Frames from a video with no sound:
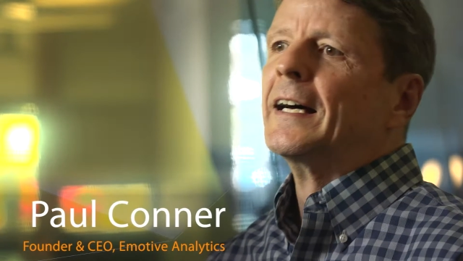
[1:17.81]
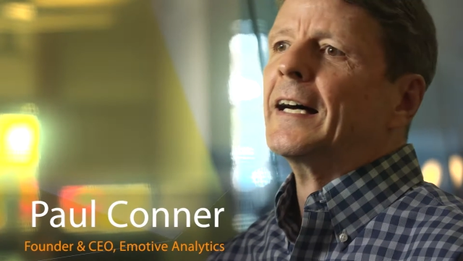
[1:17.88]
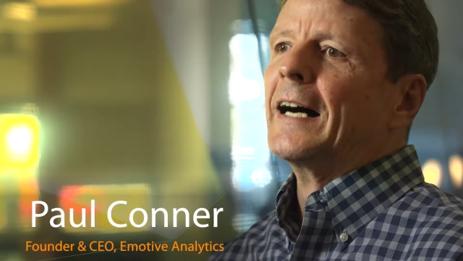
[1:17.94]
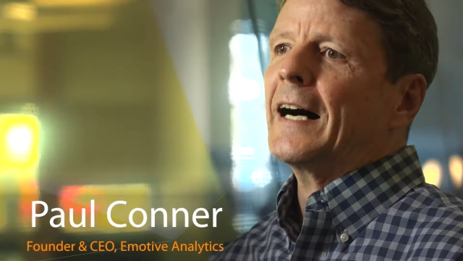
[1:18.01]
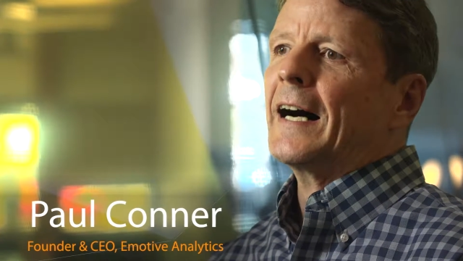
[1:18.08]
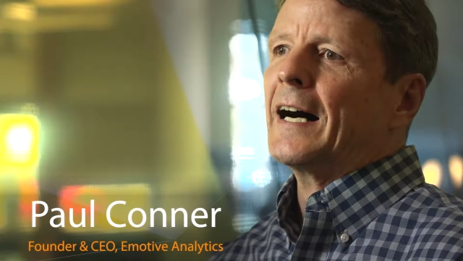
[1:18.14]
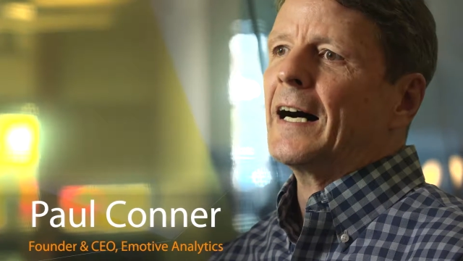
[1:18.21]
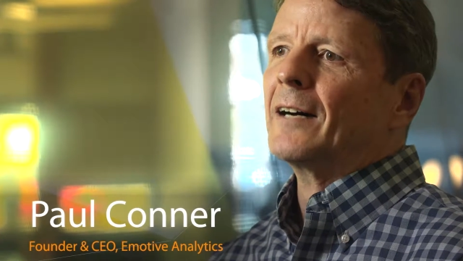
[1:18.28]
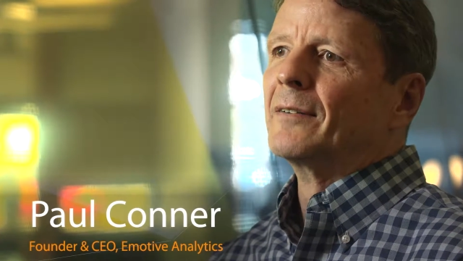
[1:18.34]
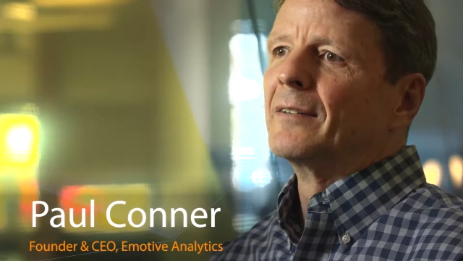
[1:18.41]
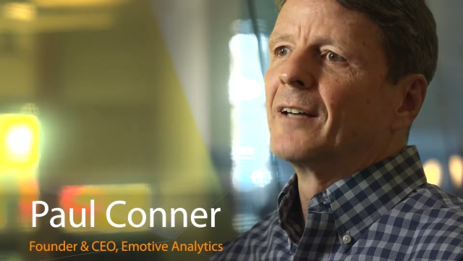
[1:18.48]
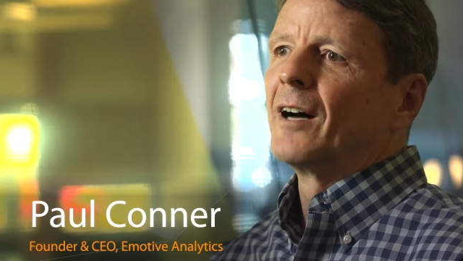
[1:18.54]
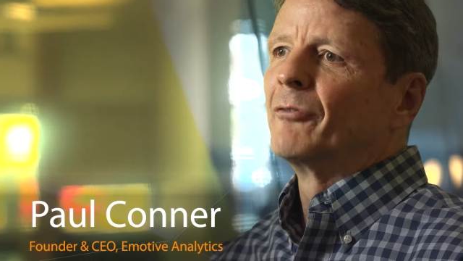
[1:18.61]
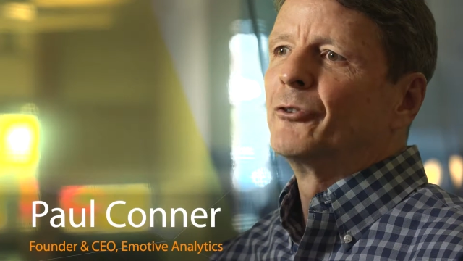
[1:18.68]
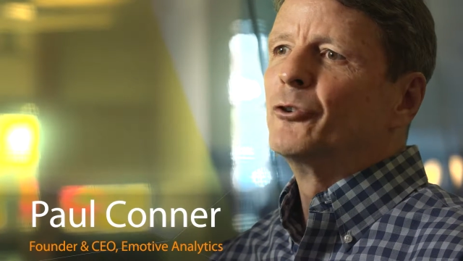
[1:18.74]

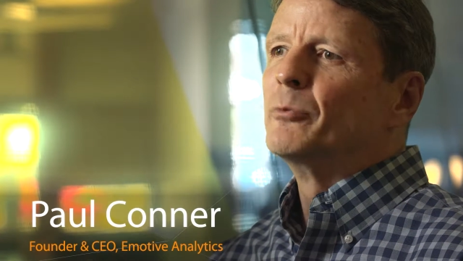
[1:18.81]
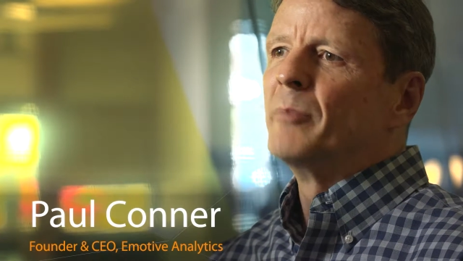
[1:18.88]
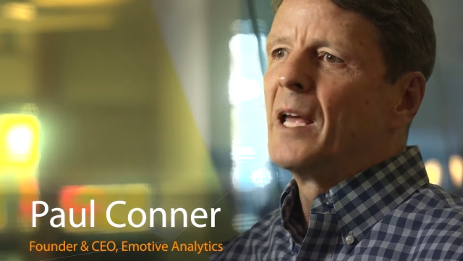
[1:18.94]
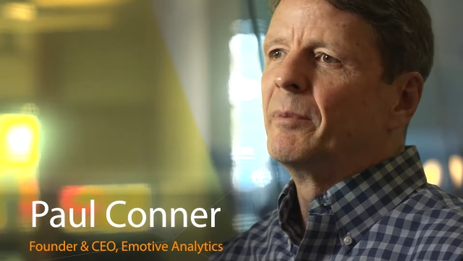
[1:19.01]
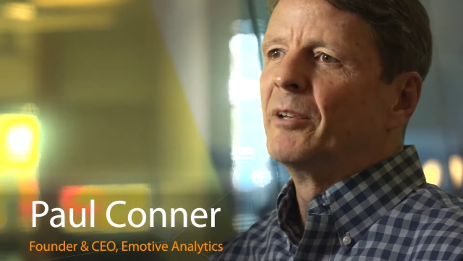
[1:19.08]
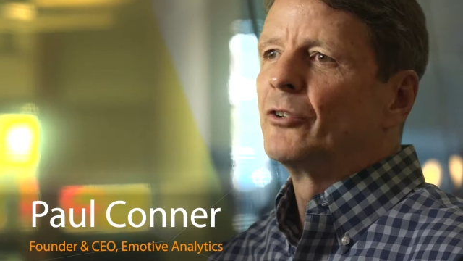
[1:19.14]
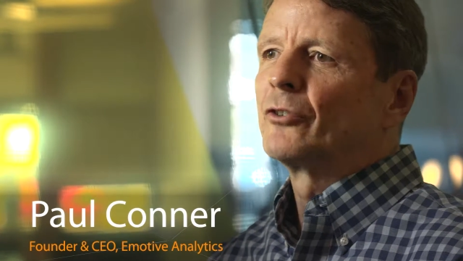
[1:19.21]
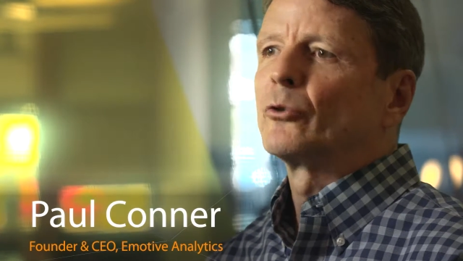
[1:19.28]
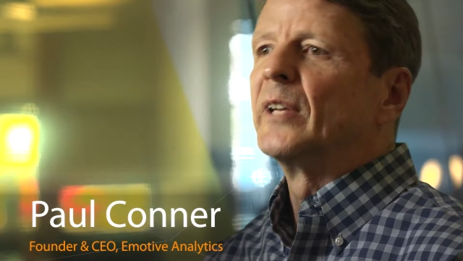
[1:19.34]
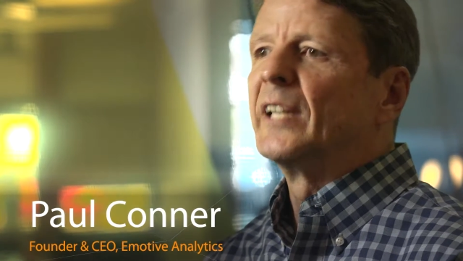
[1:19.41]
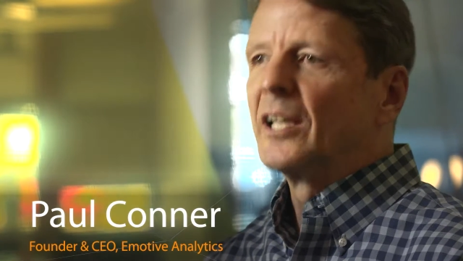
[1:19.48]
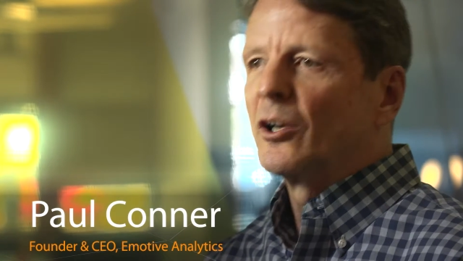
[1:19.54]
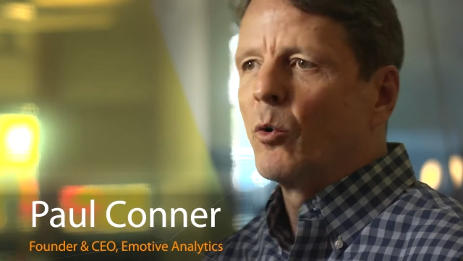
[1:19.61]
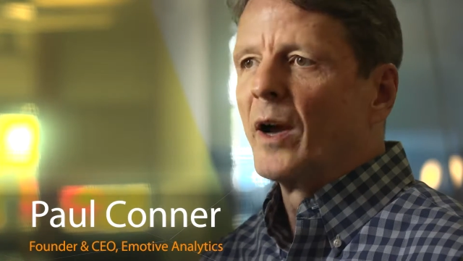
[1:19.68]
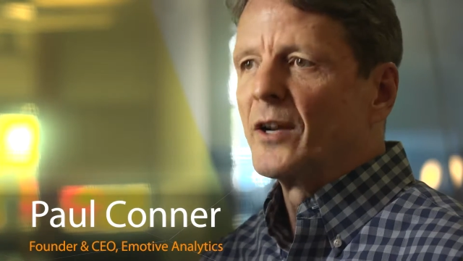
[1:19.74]
a few maybe
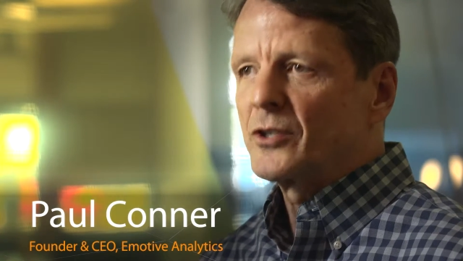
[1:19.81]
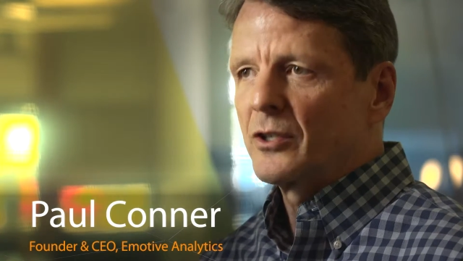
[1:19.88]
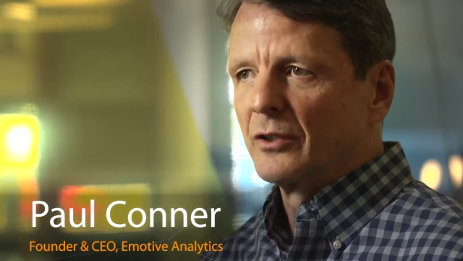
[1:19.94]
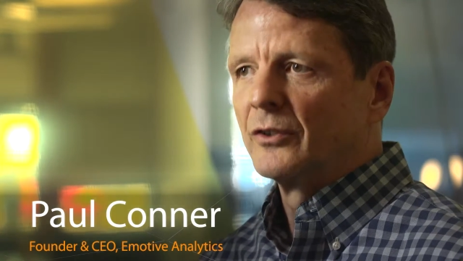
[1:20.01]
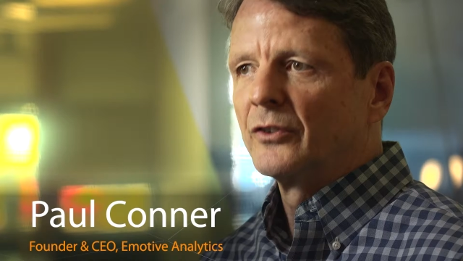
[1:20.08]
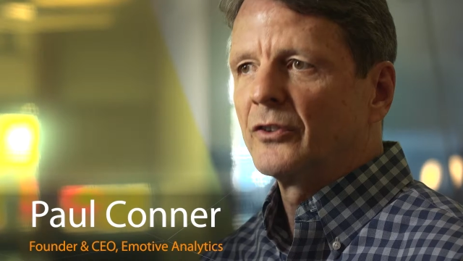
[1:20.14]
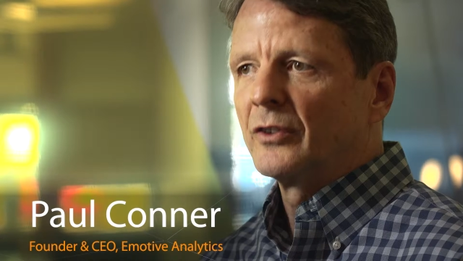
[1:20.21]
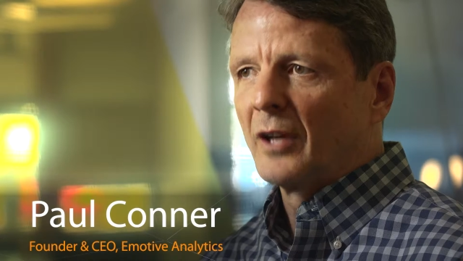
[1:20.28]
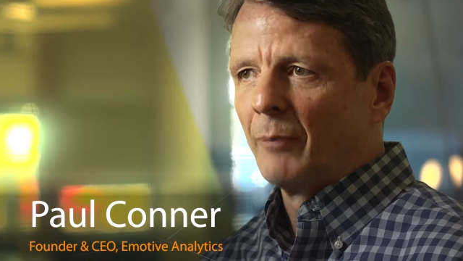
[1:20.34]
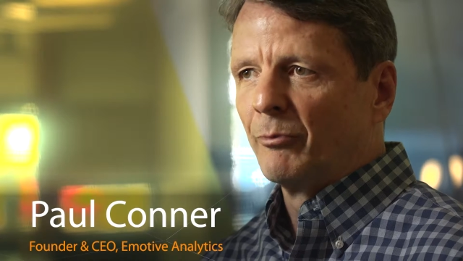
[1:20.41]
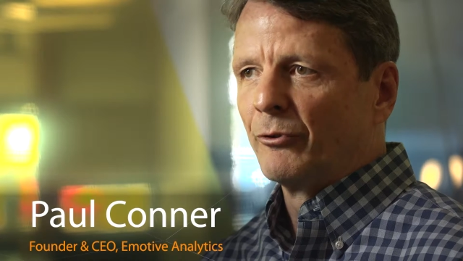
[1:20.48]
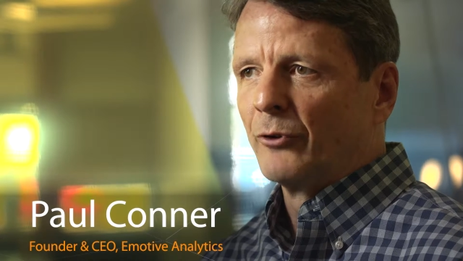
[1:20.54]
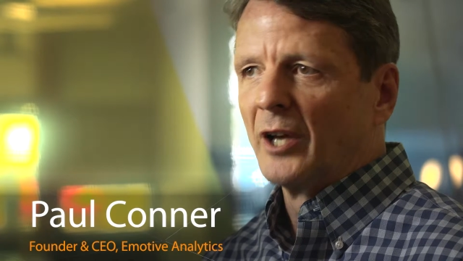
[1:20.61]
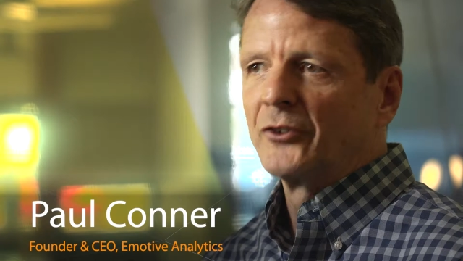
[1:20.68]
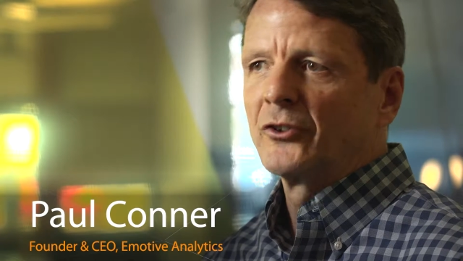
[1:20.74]
screening questions up
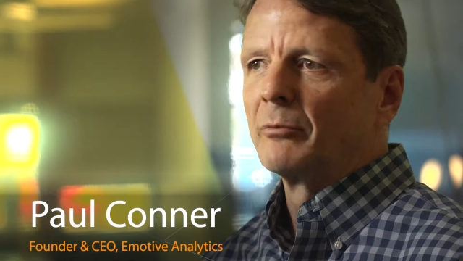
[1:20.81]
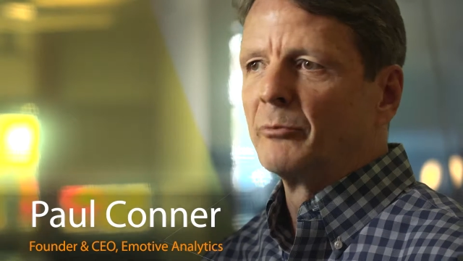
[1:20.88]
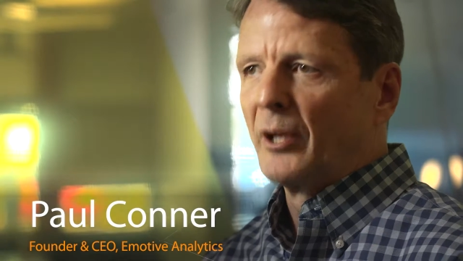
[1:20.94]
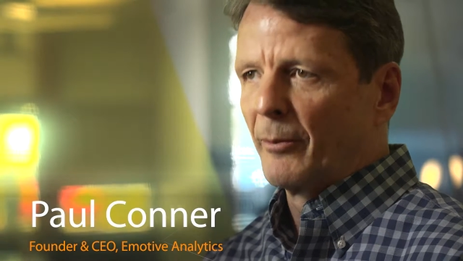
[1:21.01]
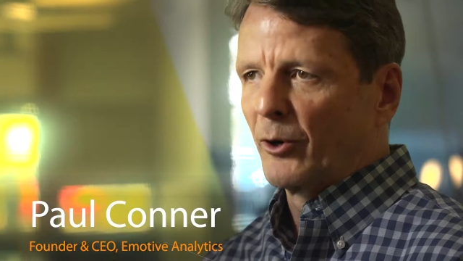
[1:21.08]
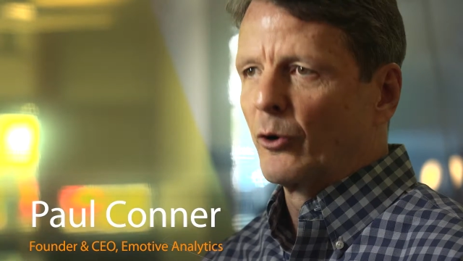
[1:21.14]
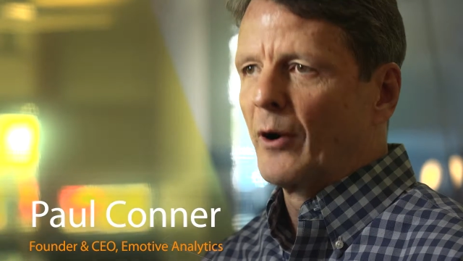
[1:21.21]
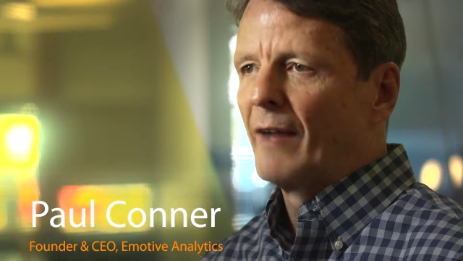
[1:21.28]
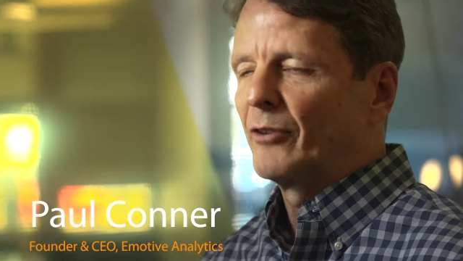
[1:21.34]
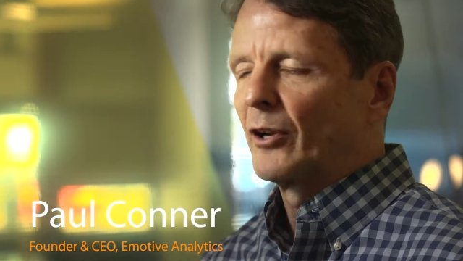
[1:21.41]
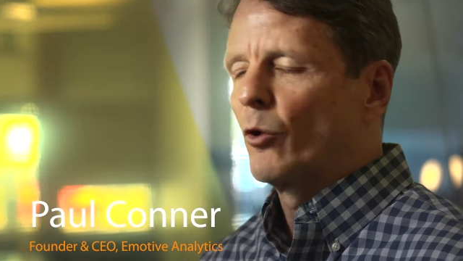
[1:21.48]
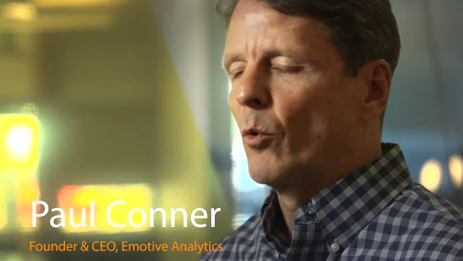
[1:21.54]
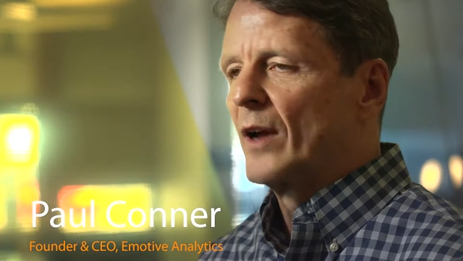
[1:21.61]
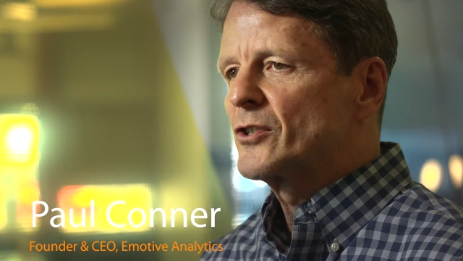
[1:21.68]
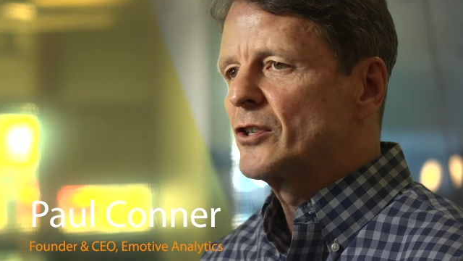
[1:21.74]
front, some demographic
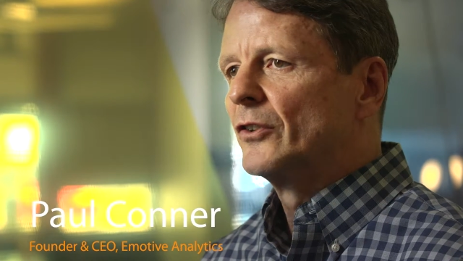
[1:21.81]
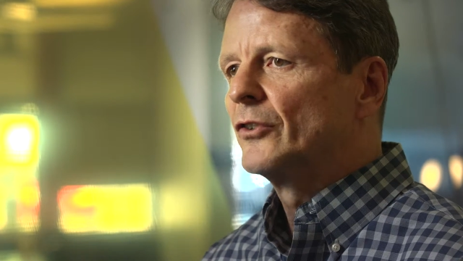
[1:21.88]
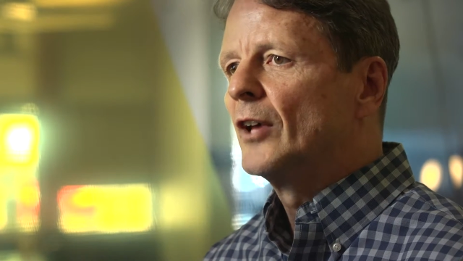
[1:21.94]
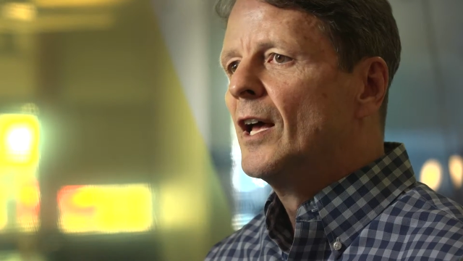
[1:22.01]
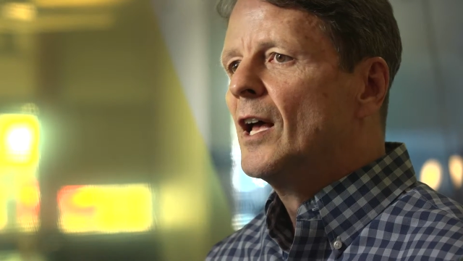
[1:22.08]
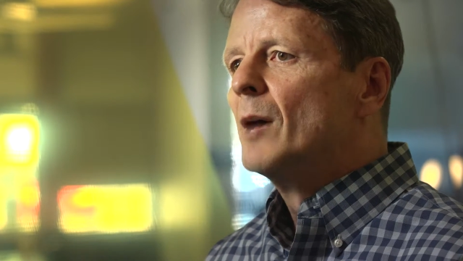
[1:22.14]
questions,